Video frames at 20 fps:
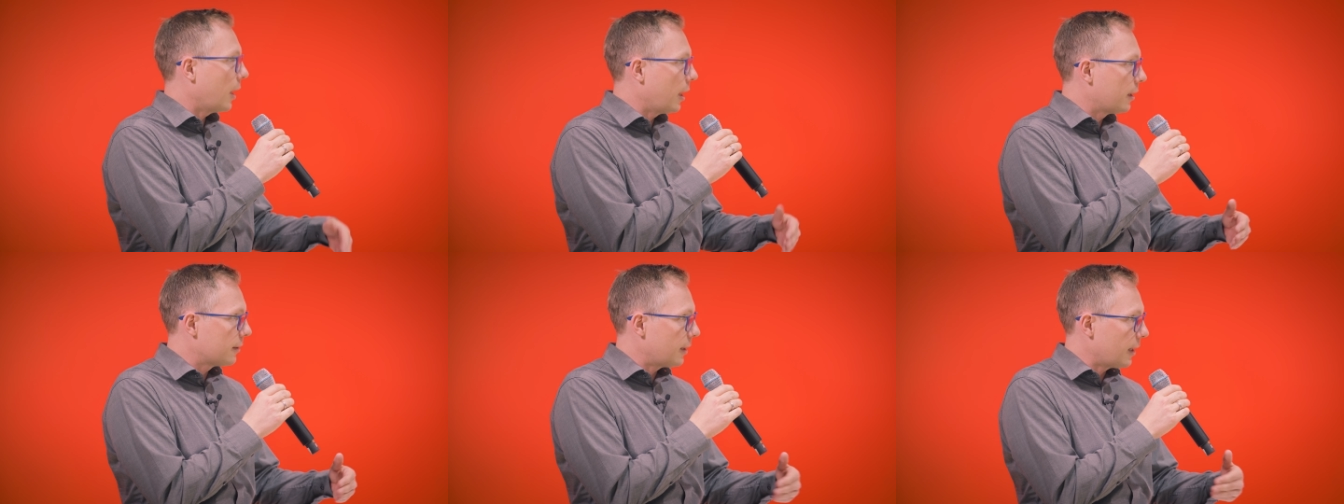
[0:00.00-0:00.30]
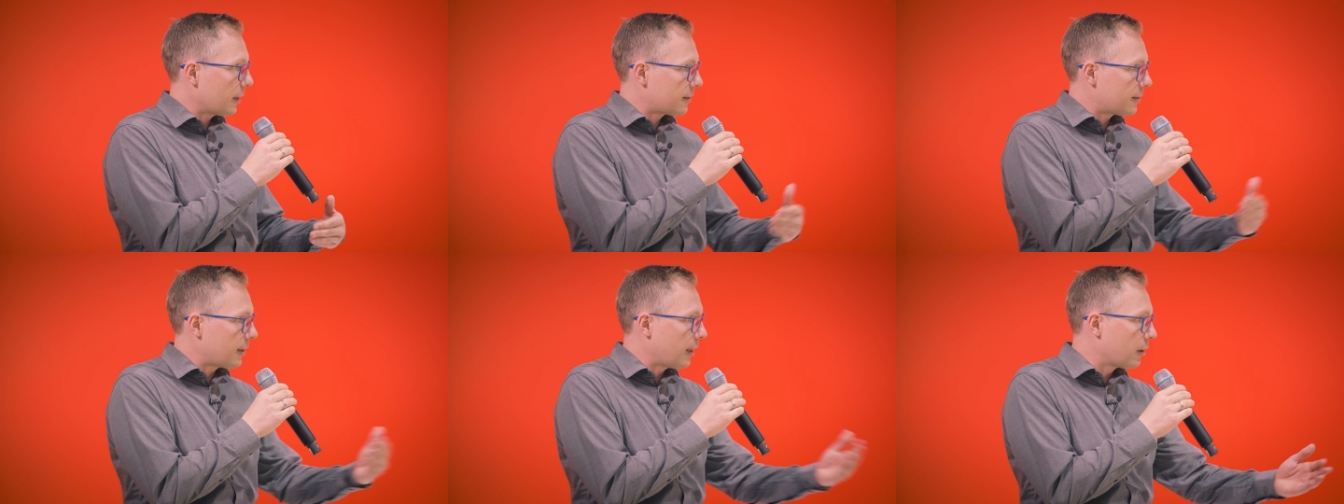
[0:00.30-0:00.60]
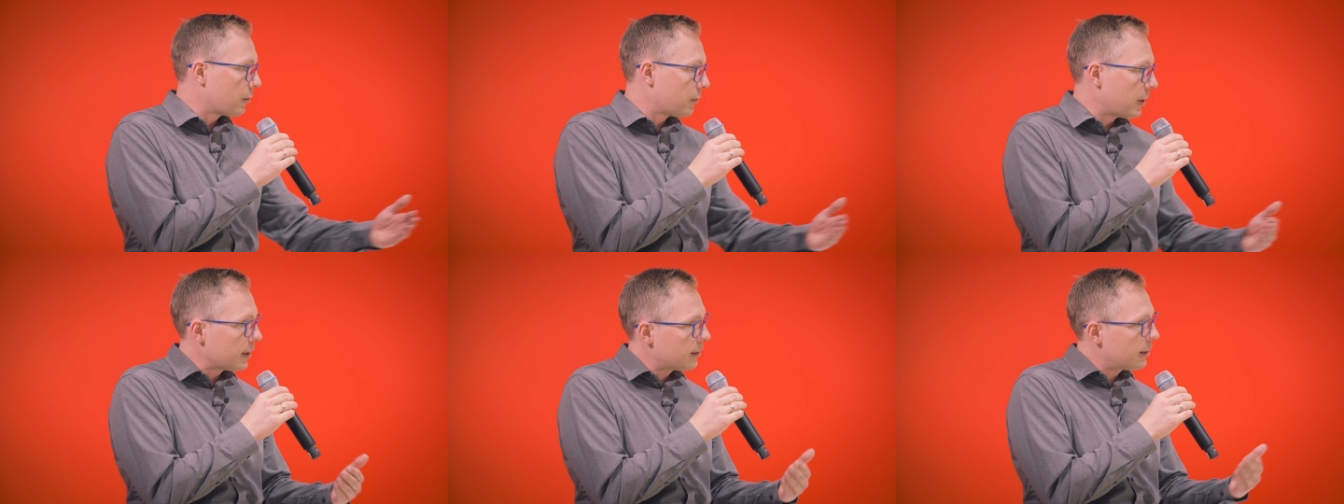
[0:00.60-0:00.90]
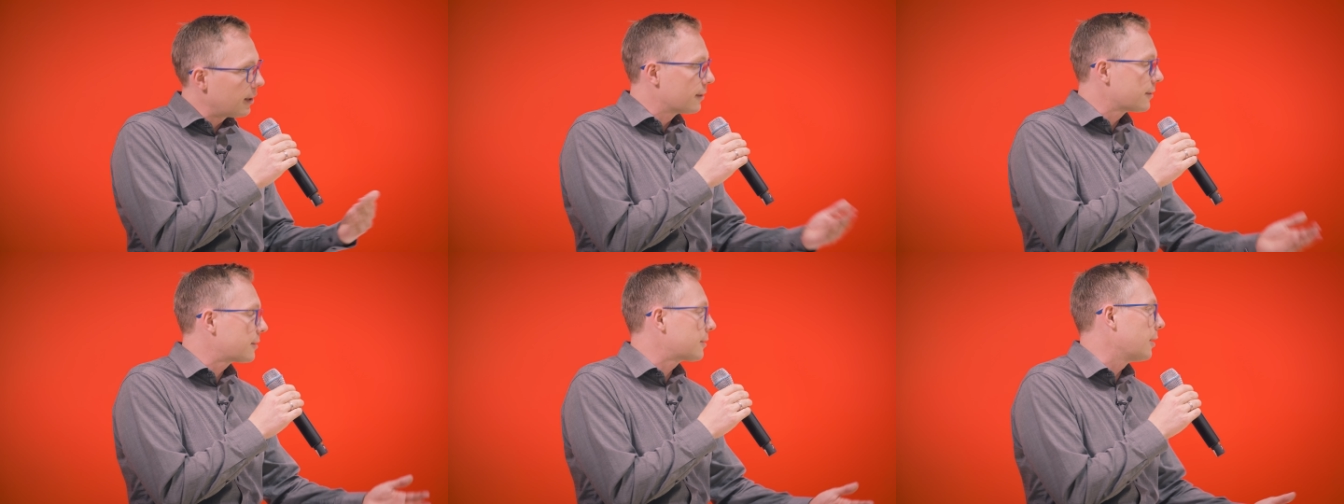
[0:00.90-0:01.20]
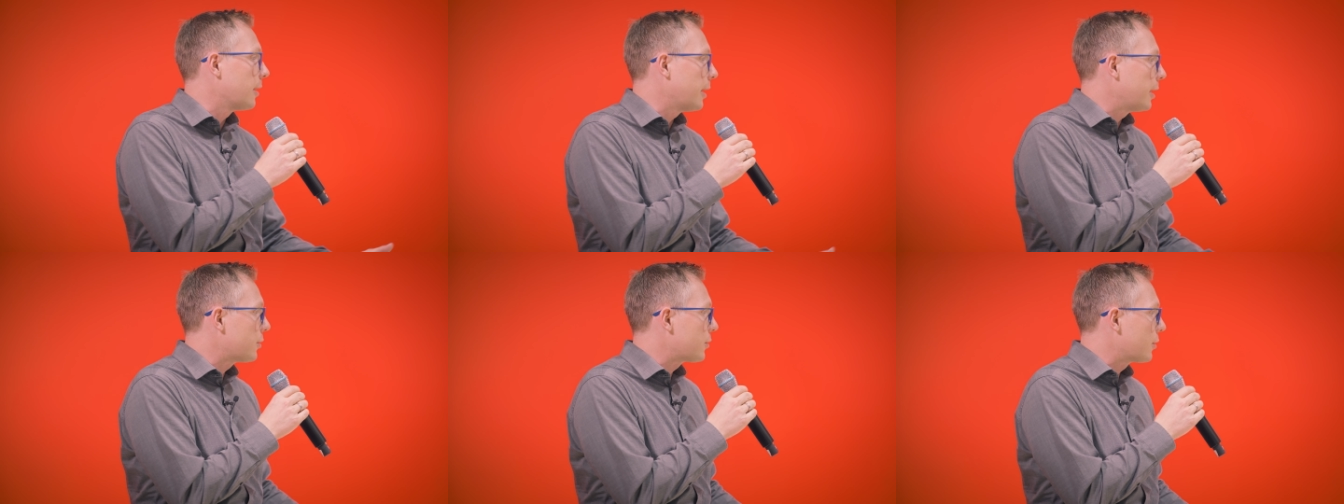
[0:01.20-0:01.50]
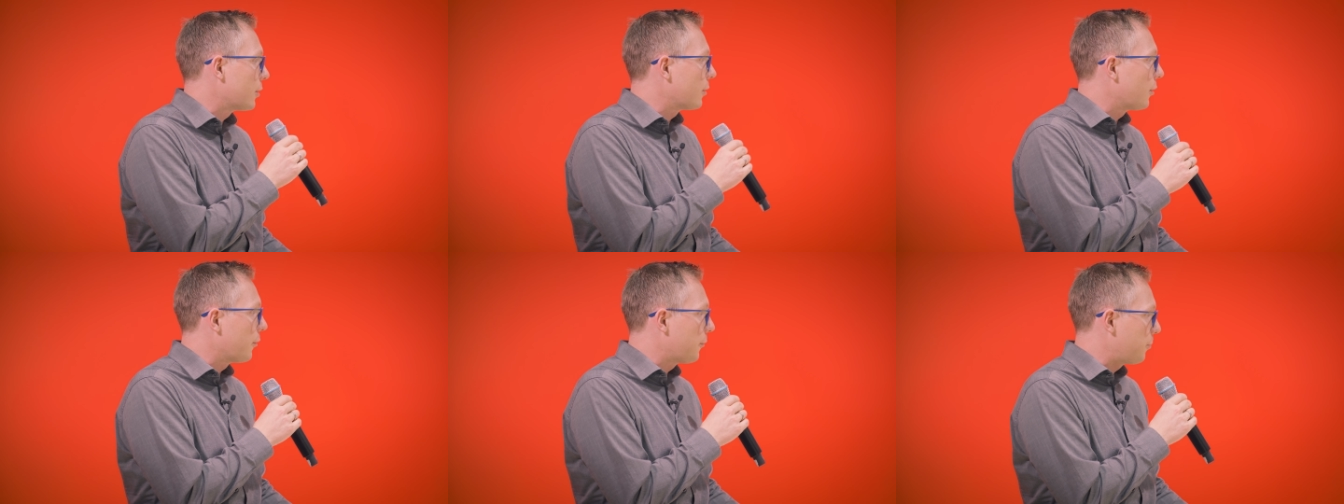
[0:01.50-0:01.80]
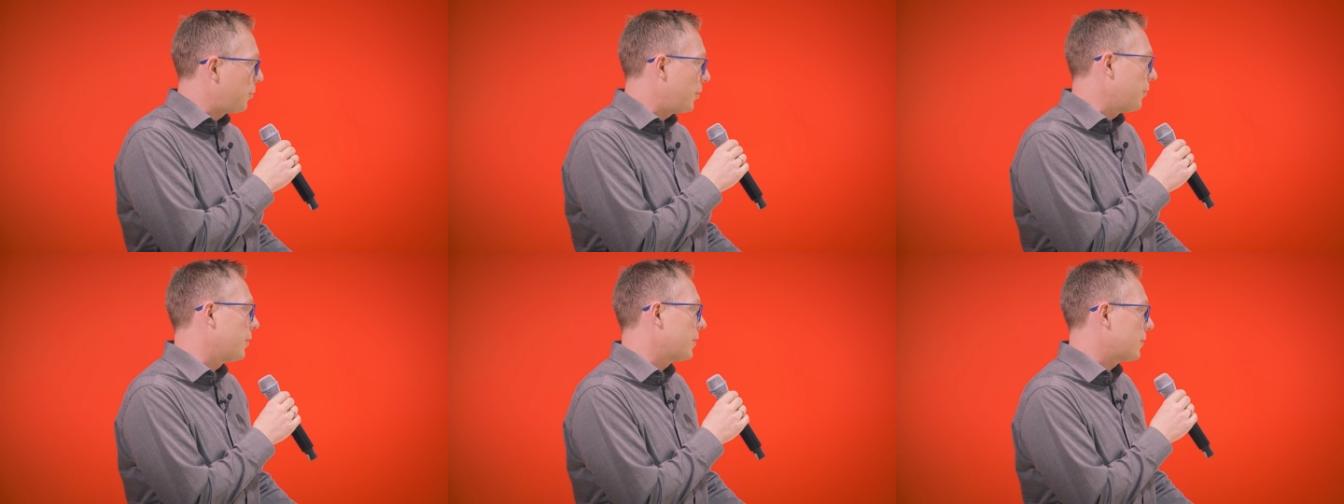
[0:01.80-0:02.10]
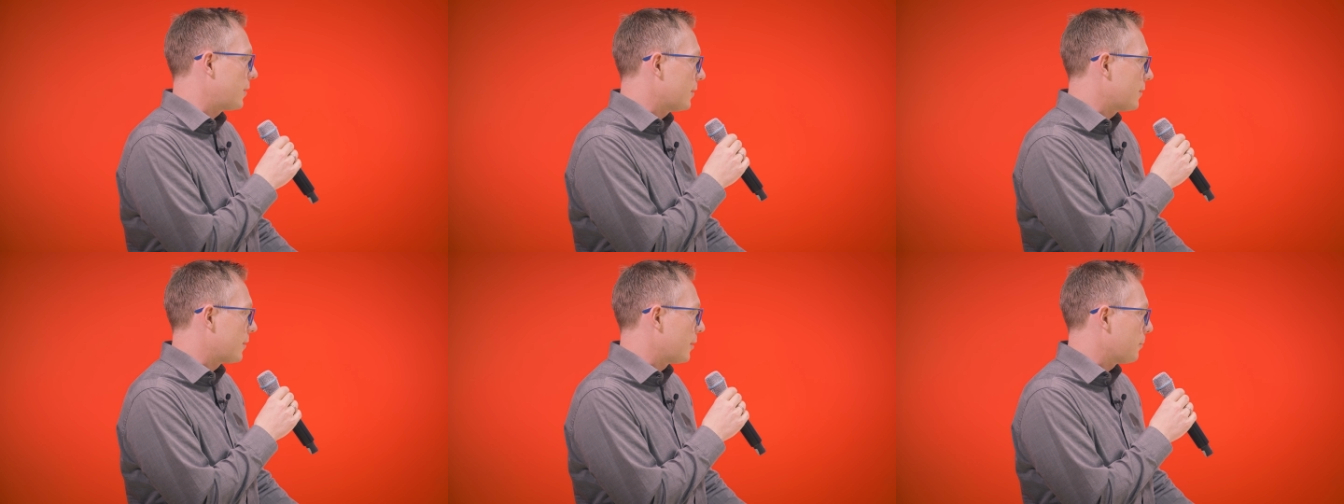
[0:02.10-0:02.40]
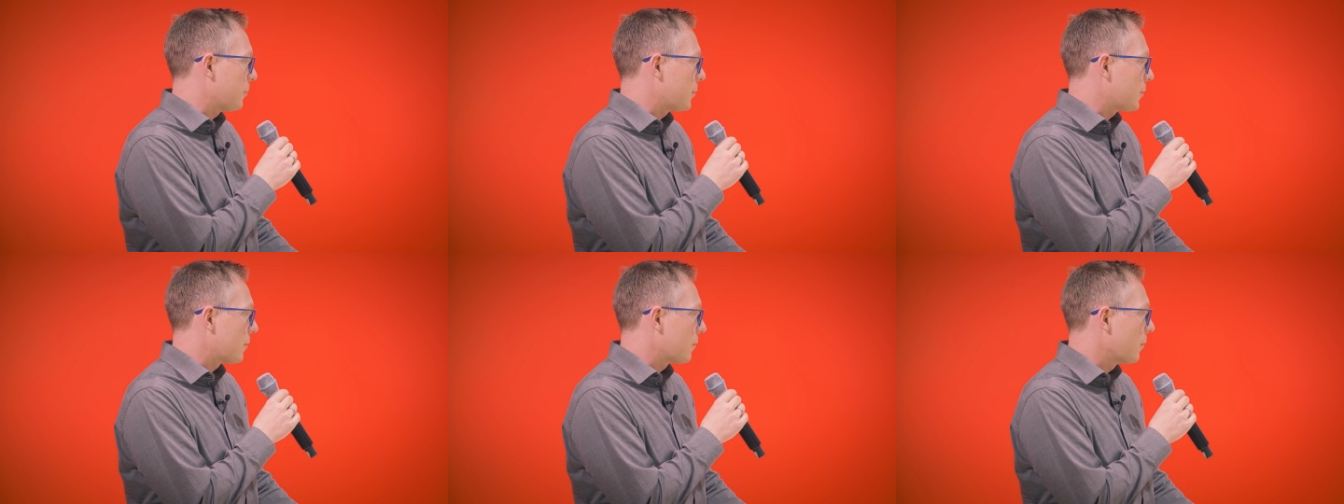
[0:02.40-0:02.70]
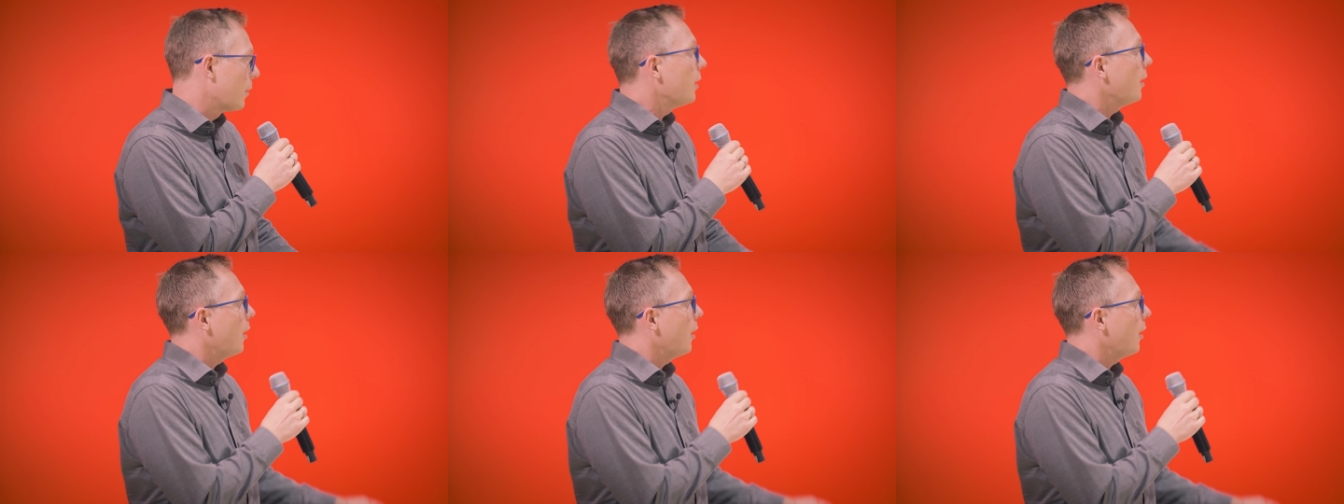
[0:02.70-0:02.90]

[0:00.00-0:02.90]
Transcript: and accelerate the installation of PV systems